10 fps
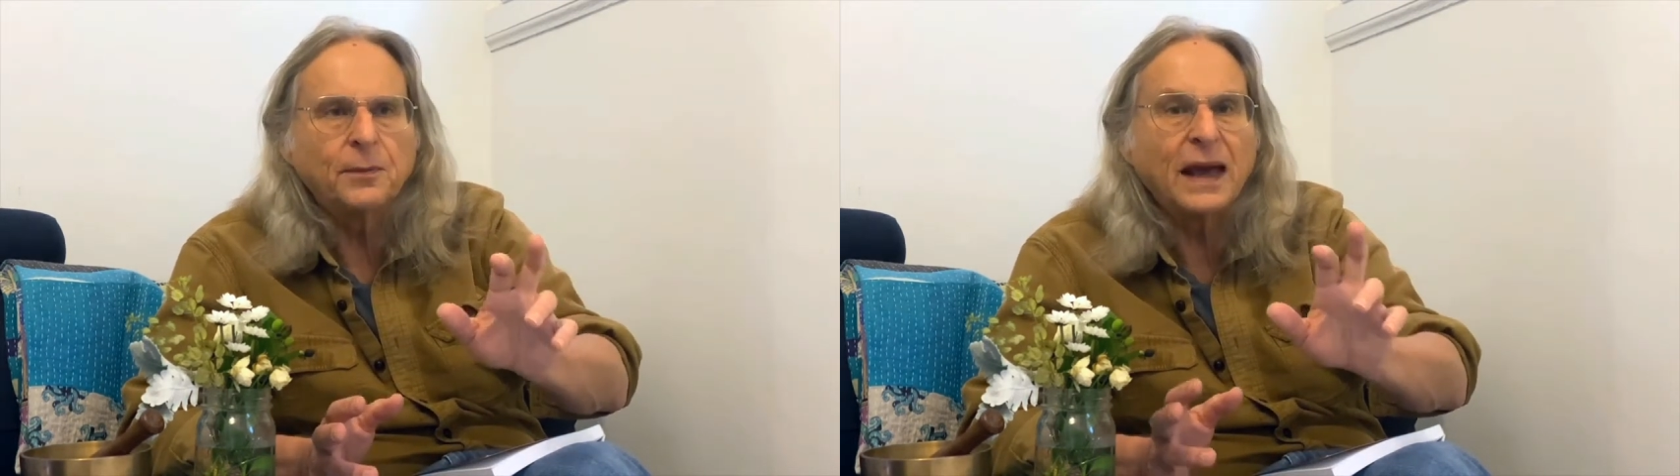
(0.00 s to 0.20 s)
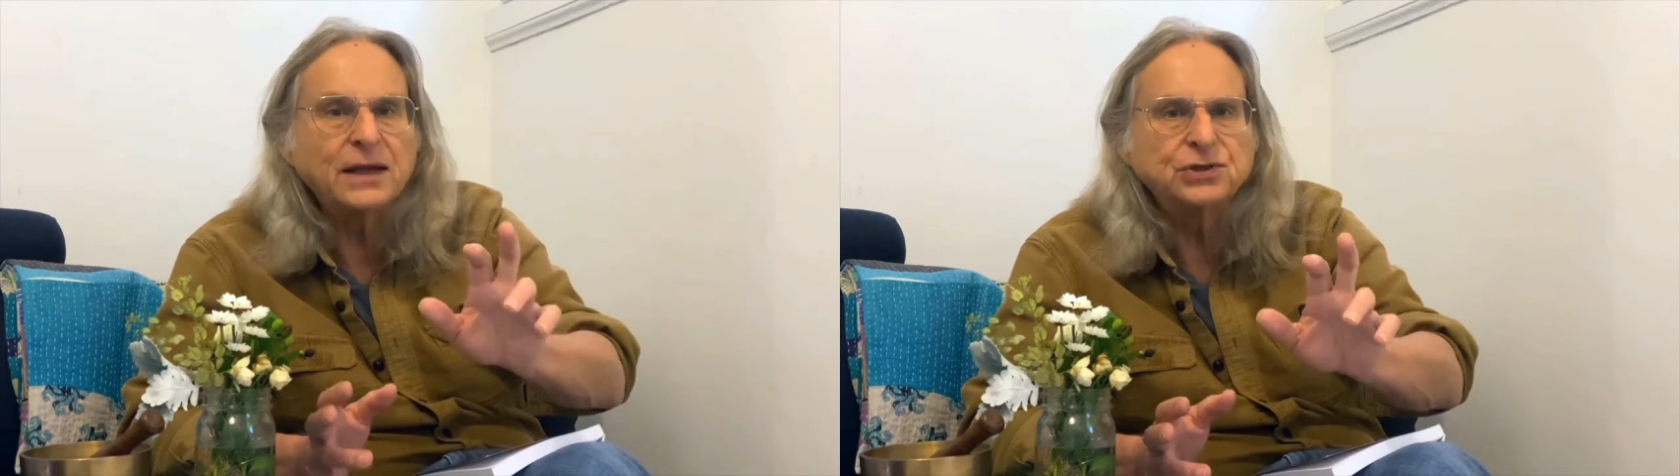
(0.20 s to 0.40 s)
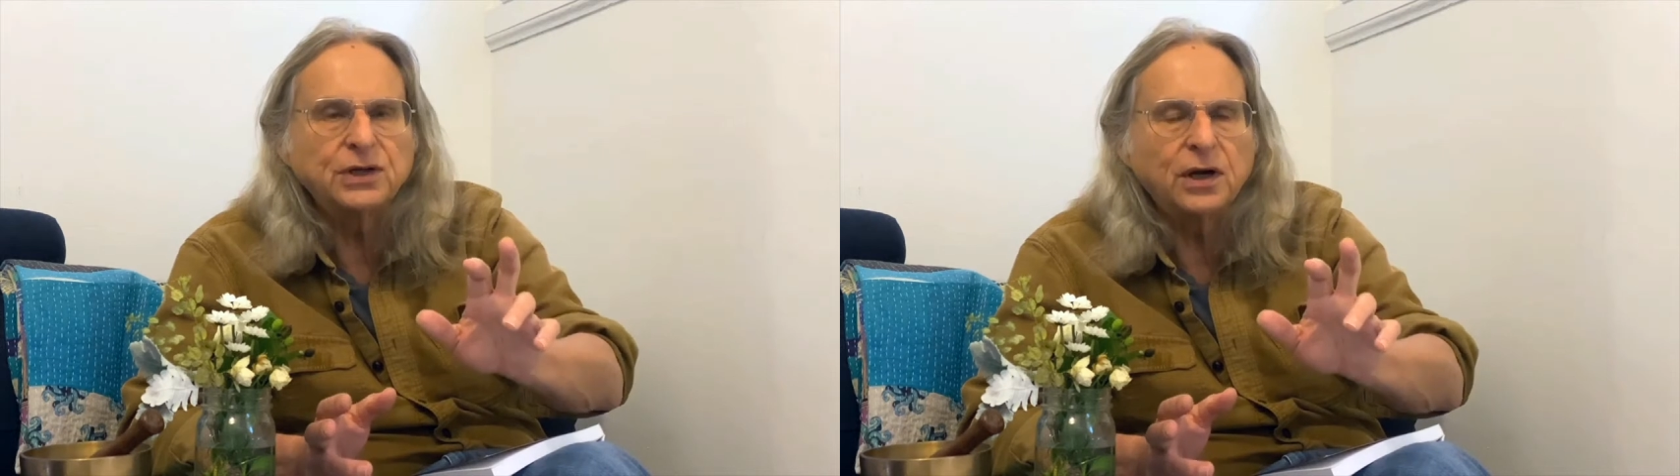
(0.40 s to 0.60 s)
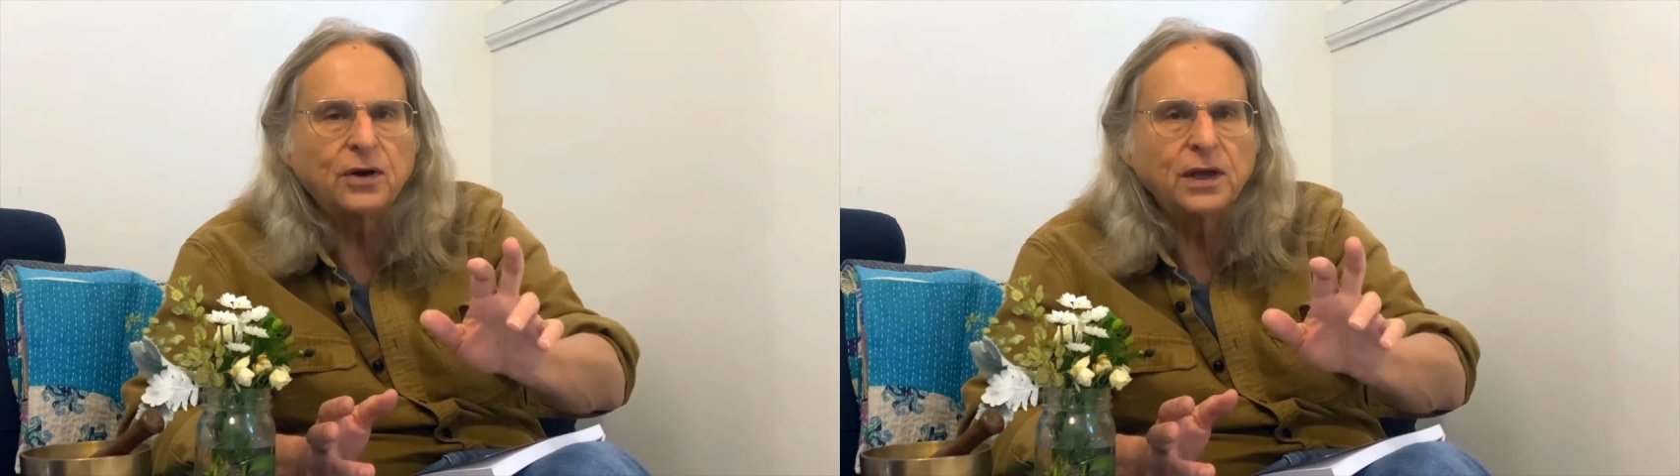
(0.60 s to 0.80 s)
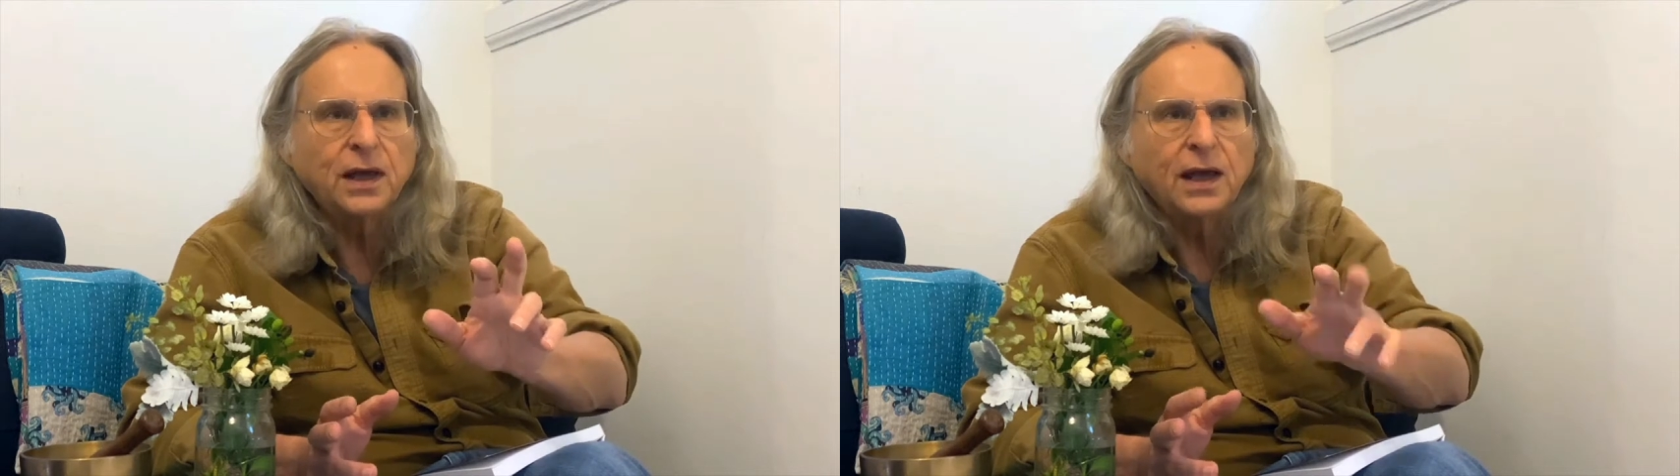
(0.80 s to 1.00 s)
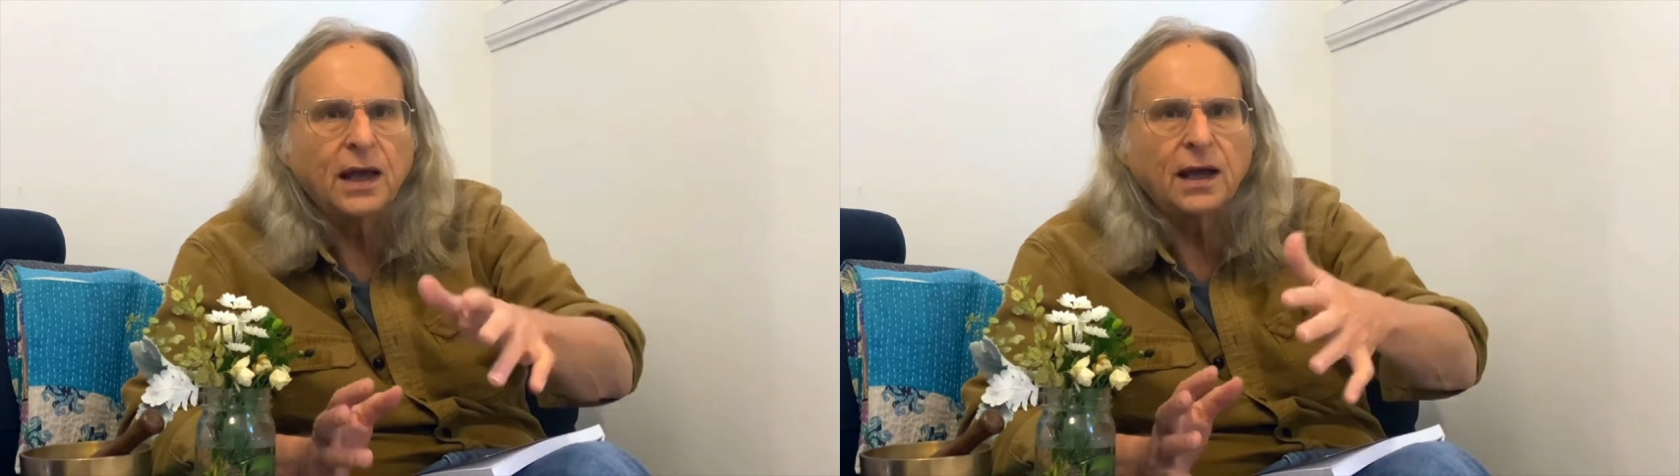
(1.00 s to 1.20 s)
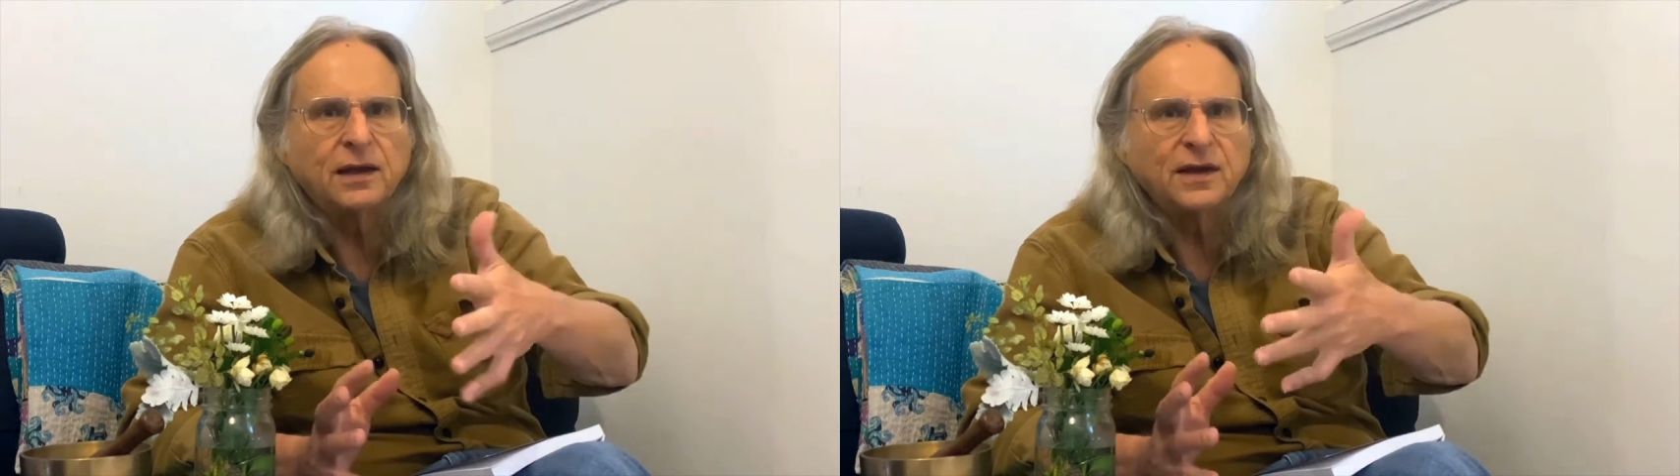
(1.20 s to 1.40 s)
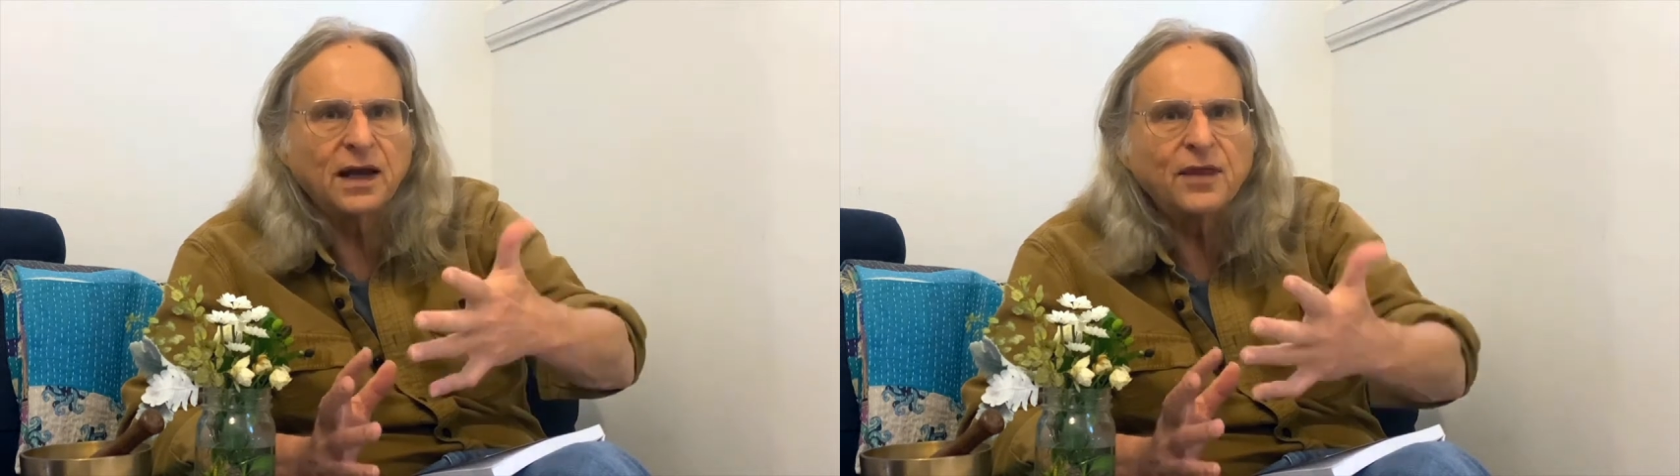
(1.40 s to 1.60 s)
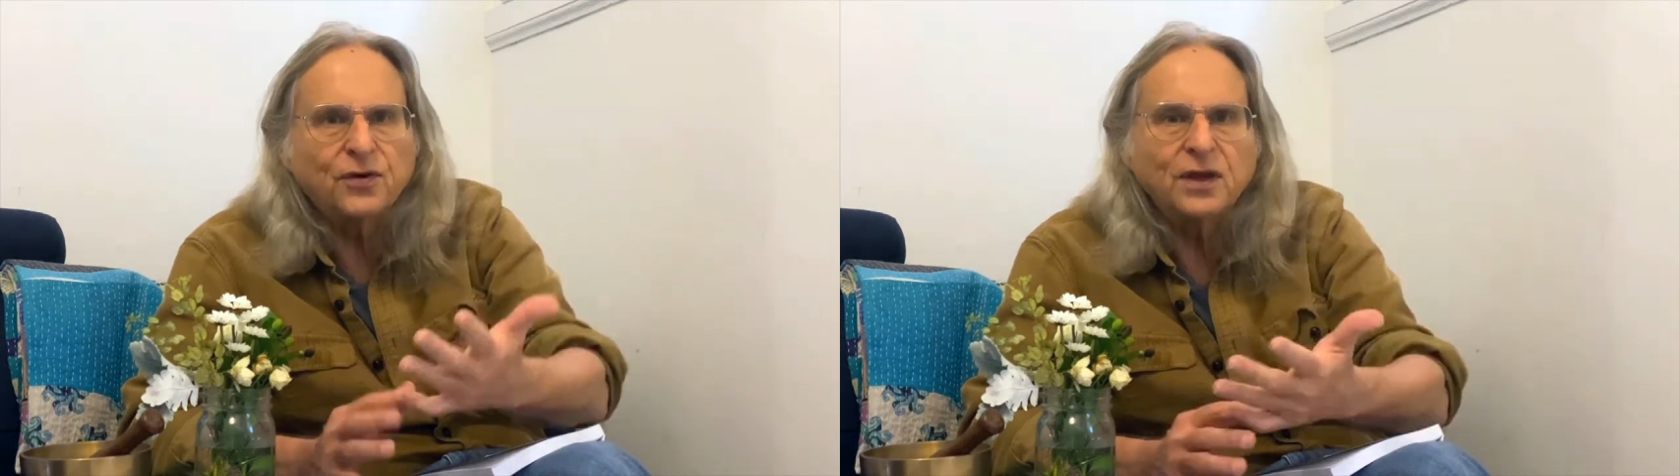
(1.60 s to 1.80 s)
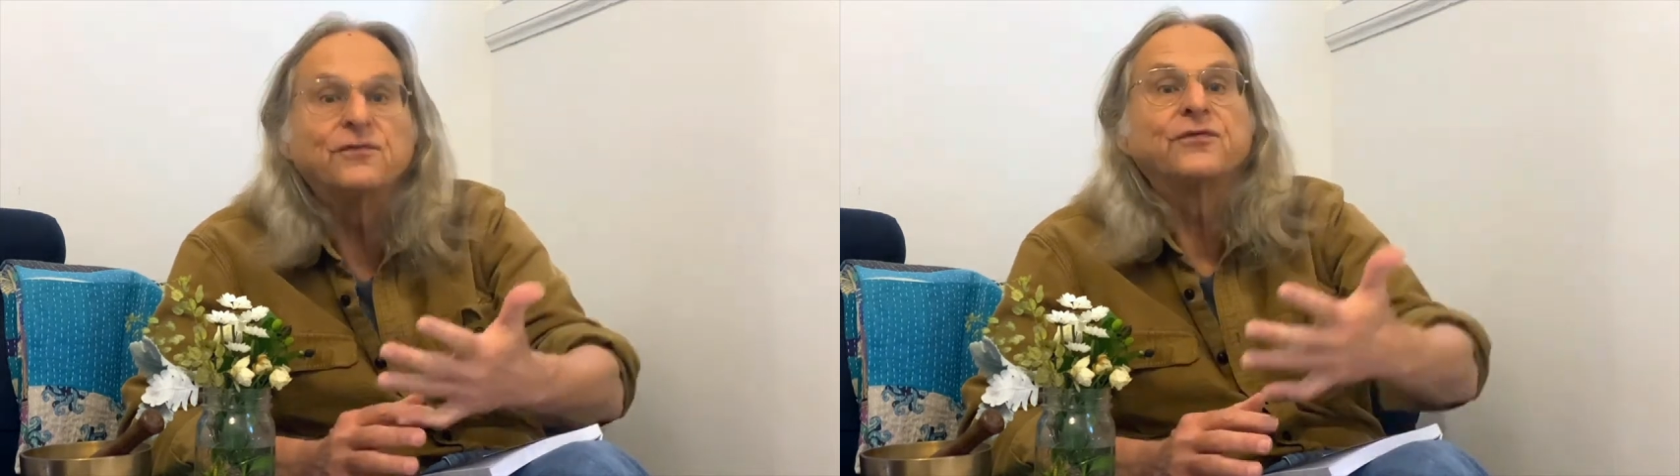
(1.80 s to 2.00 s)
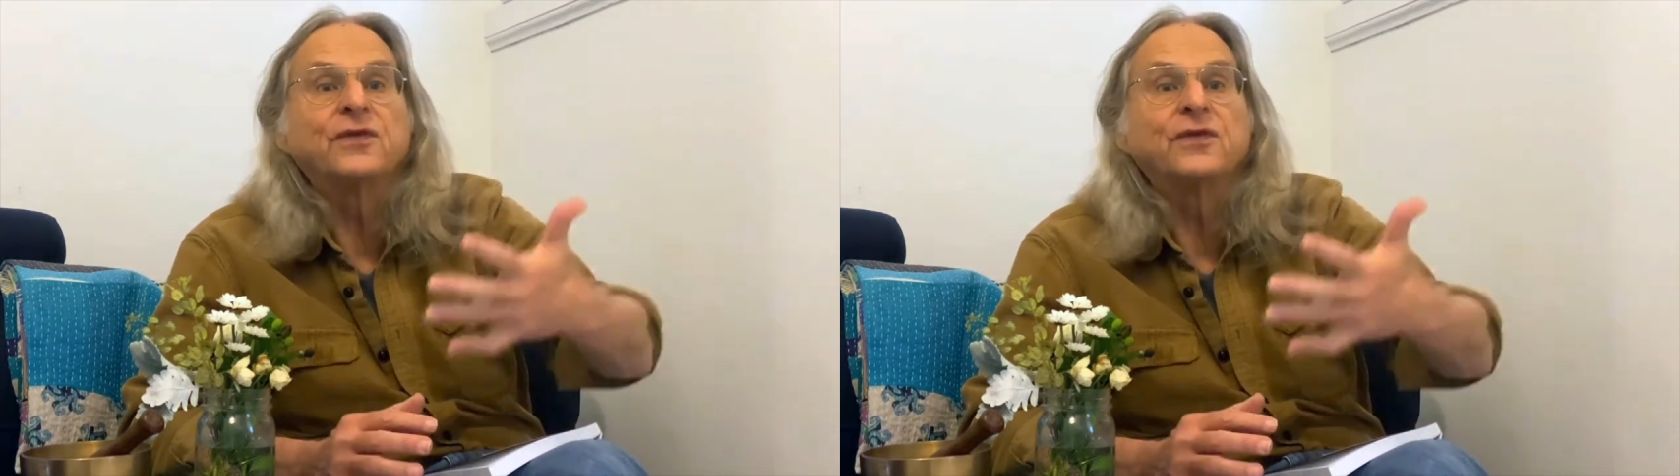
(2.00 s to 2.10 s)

an imaginary, and on the other,